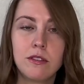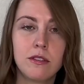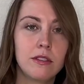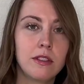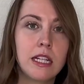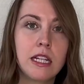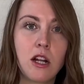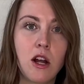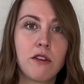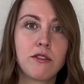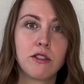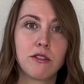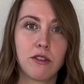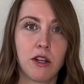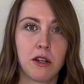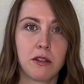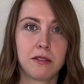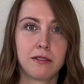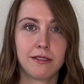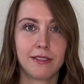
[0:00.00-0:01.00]
get off your
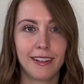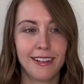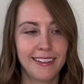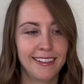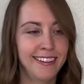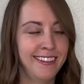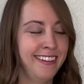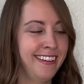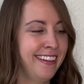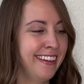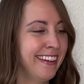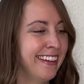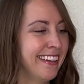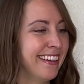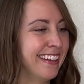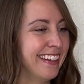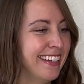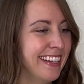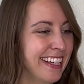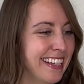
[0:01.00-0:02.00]
phone.
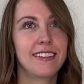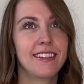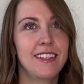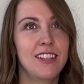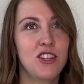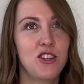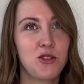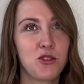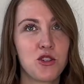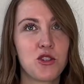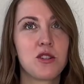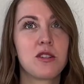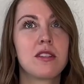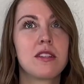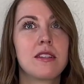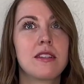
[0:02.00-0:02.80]
You should